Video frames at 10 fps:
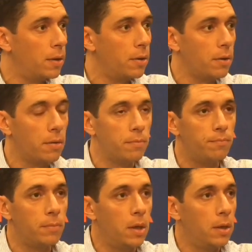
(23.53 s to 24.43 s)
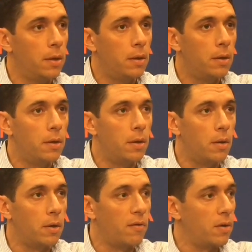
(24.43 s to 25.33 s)

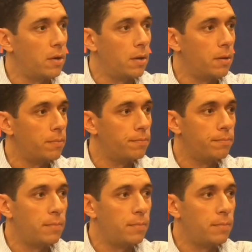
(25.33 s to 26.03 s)
you have an